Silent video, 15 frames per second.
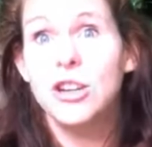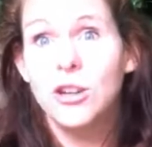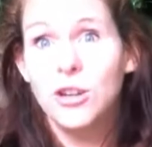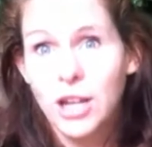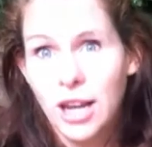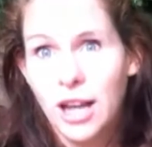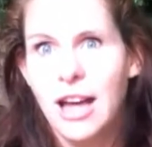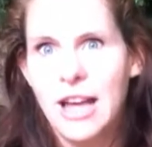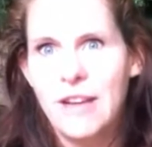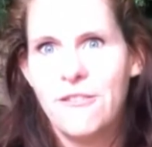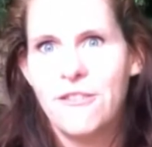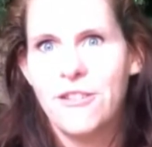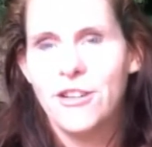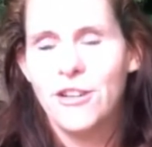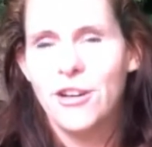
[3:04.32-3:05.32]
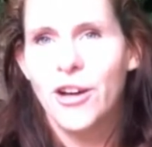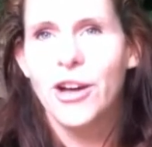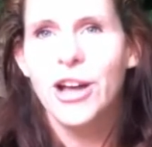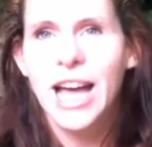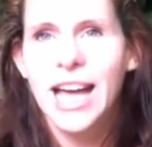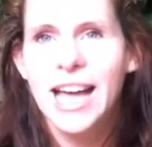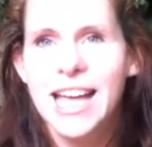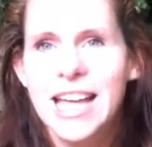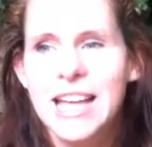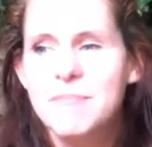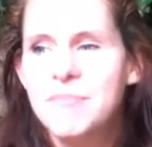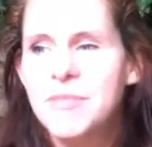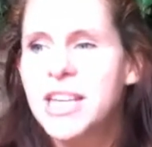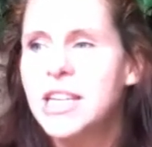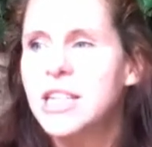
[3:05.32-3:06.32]
your life, okay?
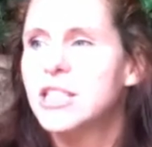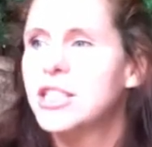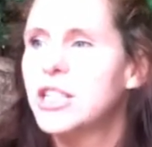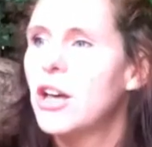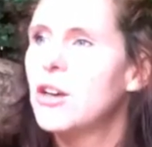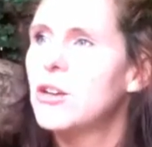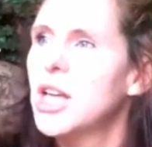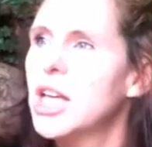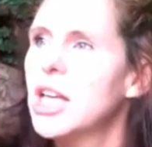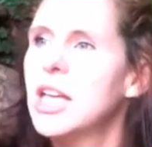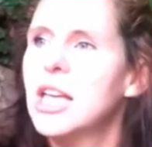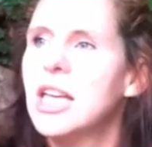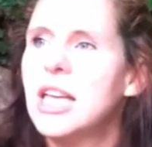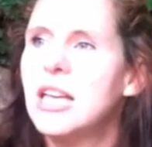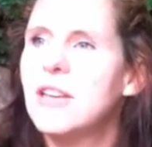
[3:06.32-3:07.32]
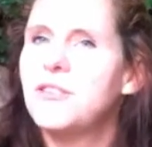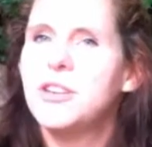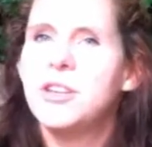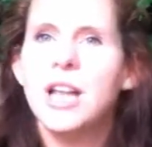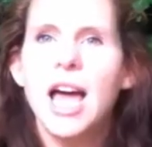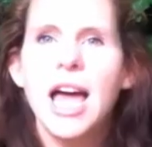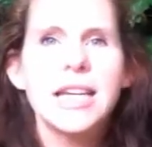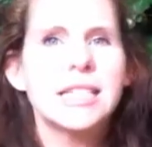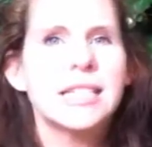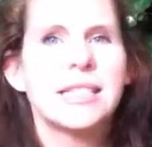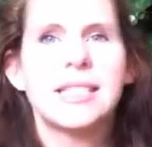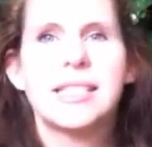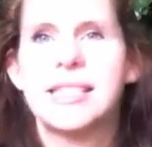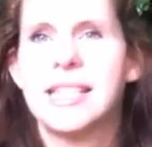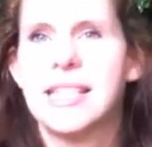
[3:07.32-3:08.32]
So, if you like to
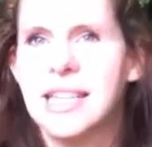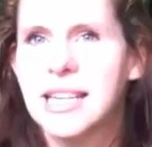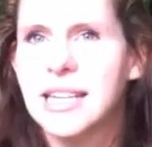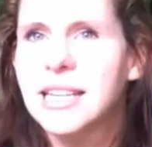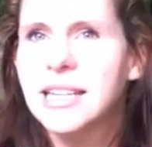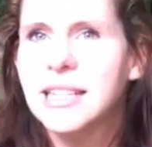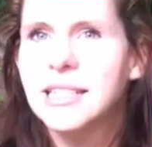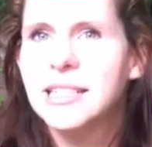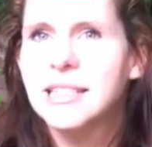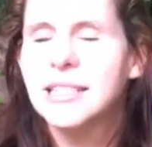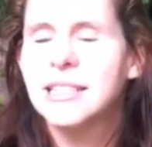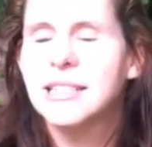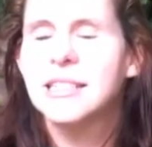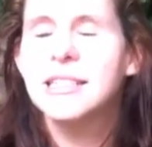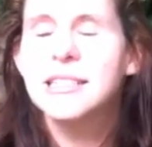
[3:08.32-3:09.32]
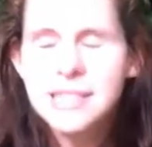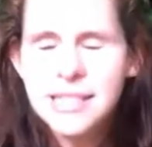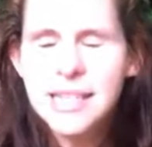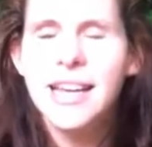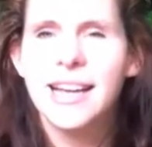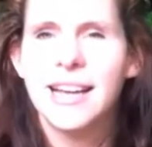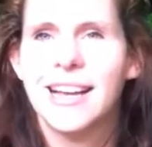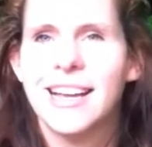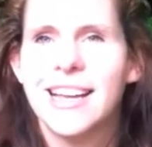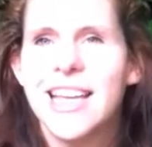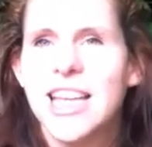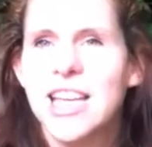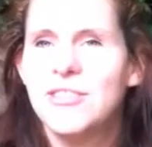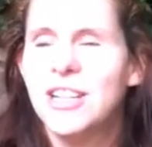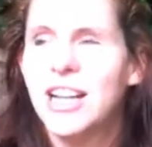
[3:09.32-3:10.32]
sing, sing.
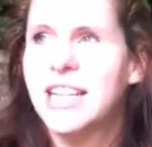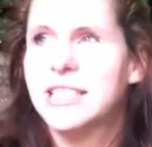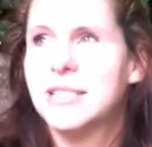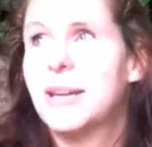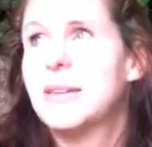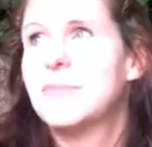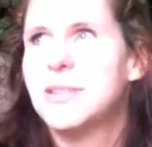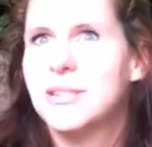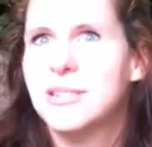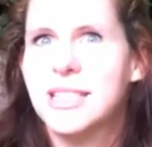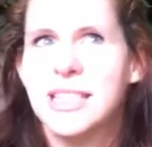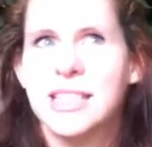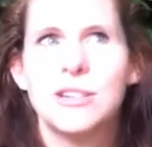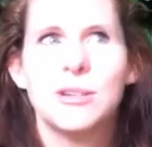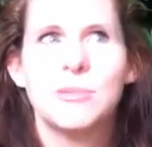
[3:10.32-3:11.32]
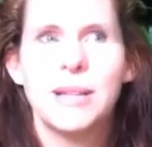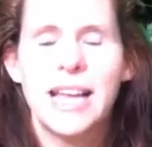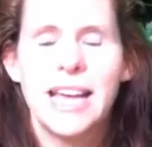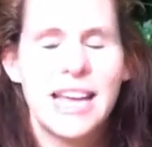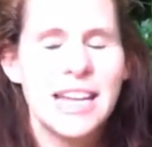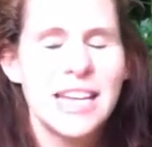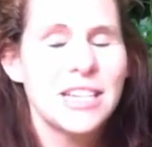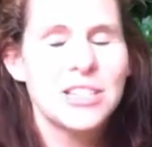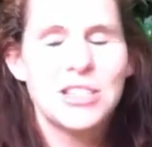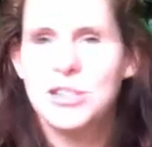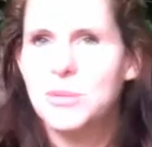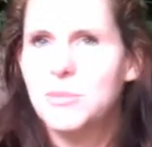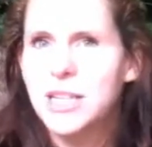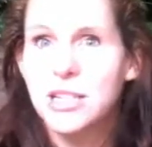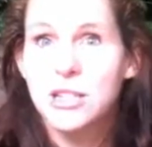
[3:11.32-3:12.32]
If you like to make music or play any
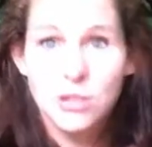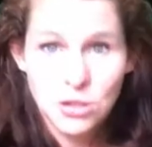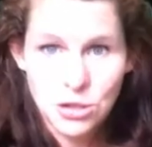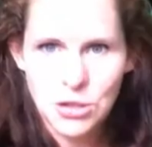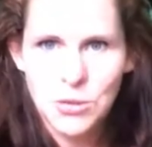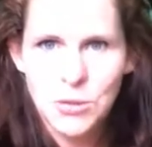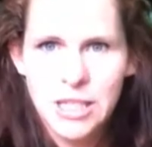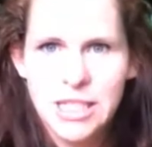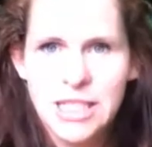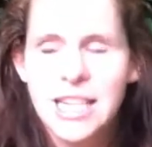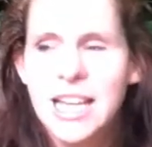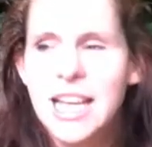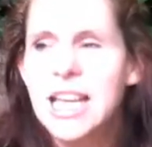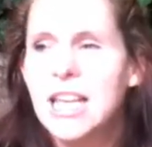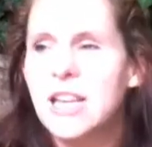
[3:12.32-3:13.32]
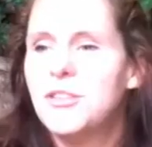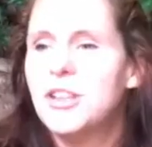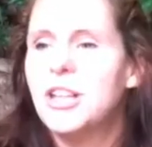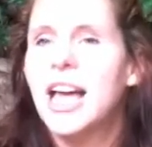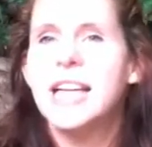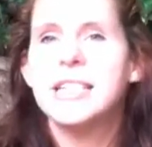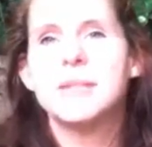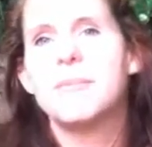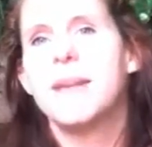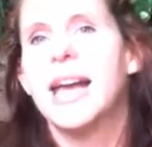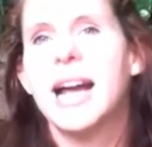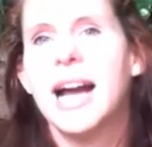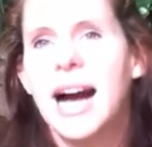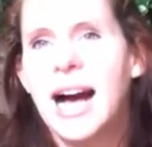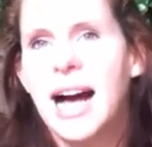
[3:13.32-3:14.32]
instrument, do it. If you like to
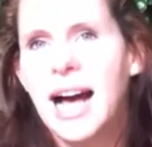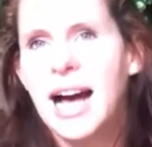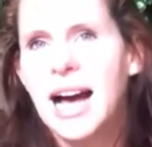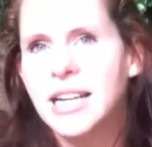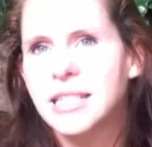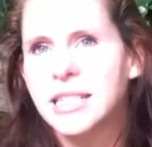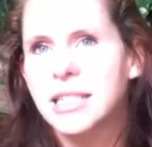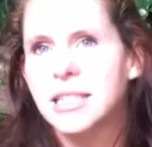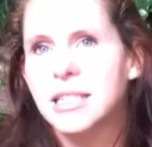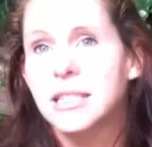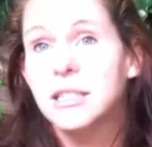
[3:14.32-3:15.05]
make art,